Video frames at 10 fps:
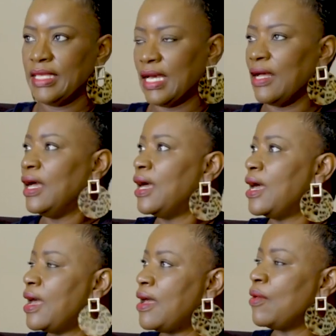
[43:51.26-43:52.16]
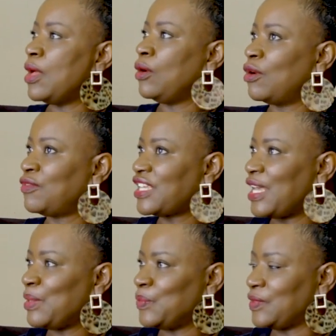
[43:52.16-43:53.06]
Yeah. A lot of
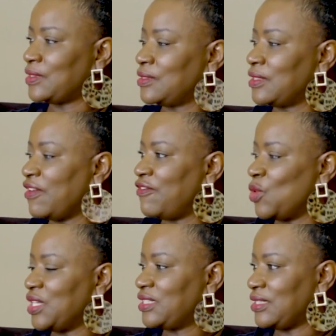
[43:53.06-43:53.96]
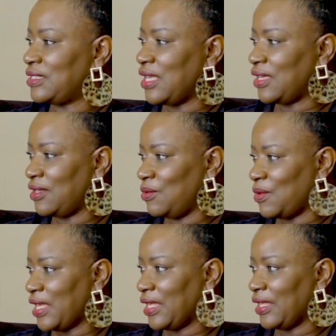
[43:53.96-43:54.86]
times their voice is taken
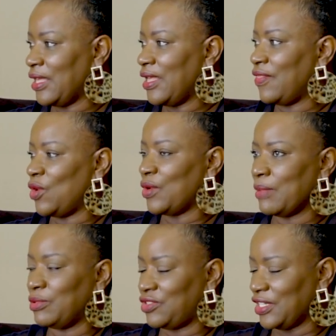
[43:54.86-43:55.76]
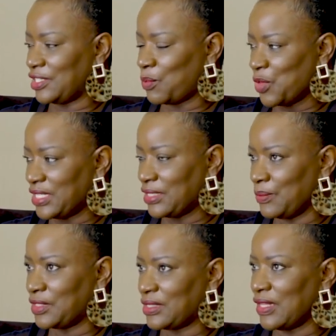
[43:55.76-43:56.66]
away they're not able to express
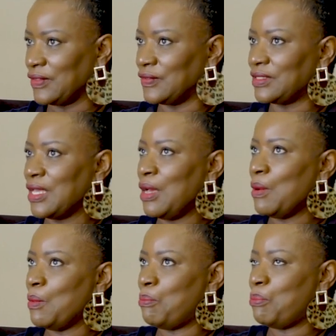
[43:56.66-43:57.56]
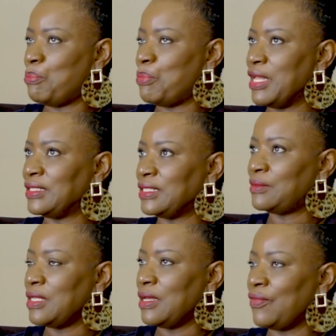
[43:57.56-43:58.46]
themselves. Is
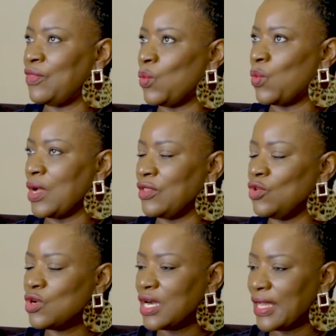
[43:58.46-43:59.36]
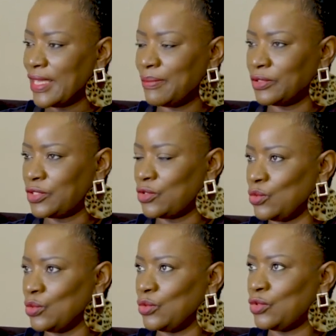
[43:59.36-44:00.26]
it what you are able
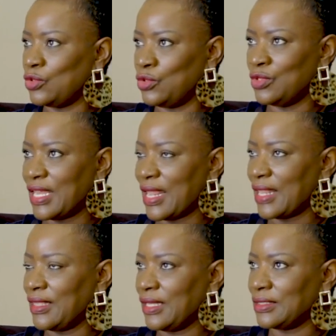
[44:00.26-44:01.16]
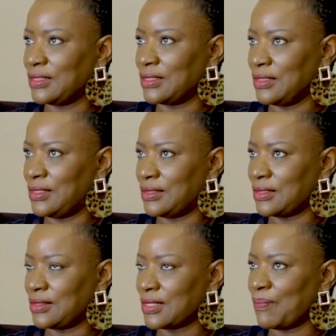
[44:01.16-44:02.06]
to do that? And I think it's
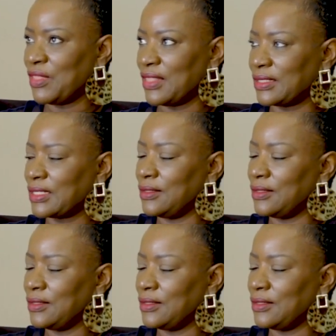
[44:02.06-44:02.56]
something that